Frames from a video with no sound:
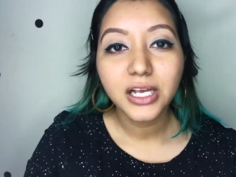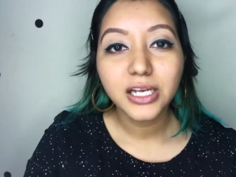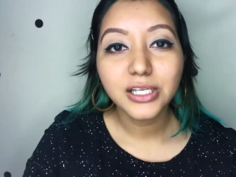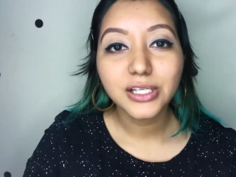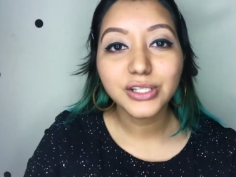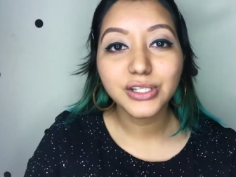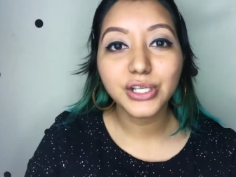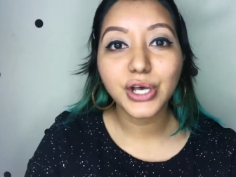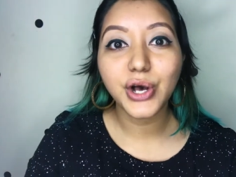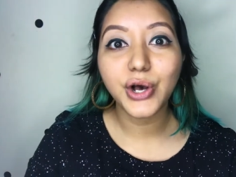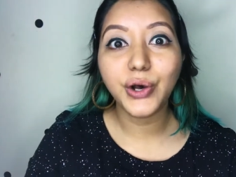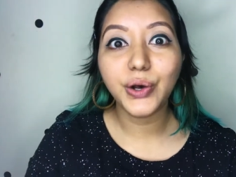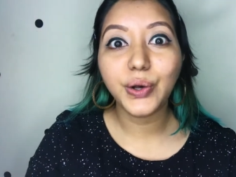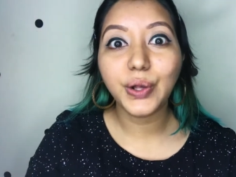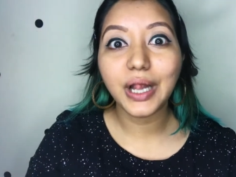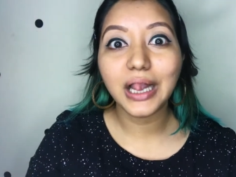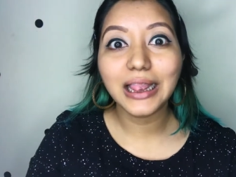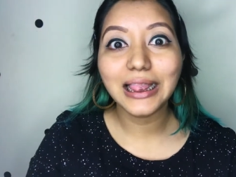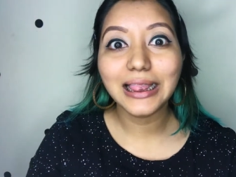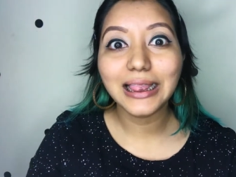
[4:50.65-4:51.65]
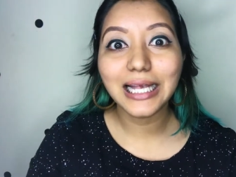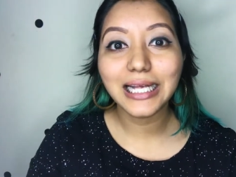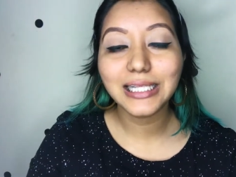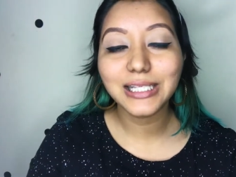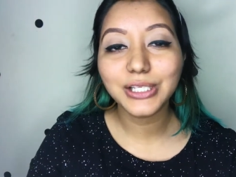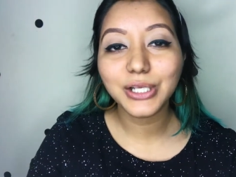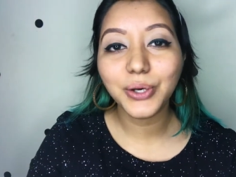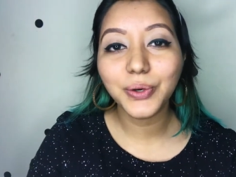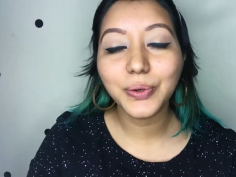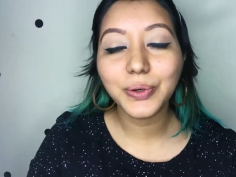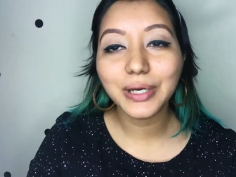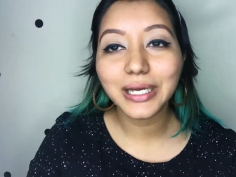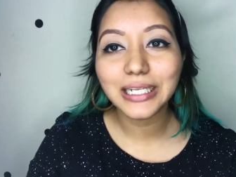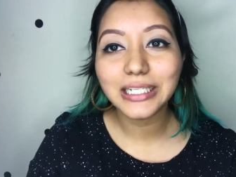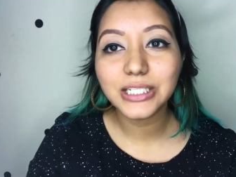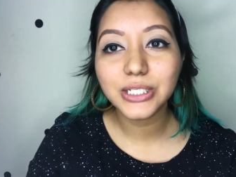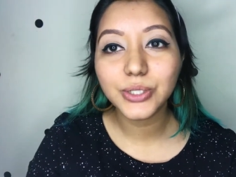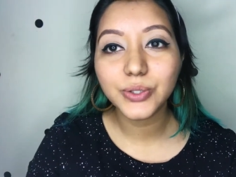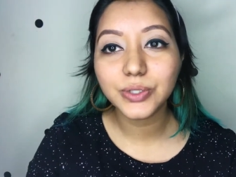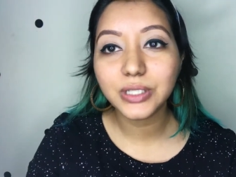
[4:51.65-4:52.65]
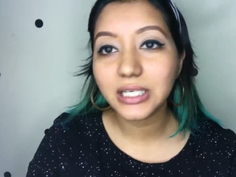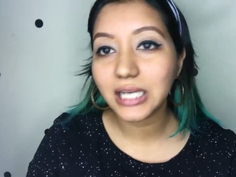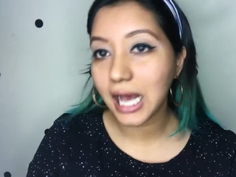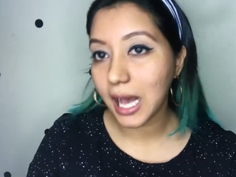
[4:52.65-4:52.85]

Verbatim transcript: so let's go into the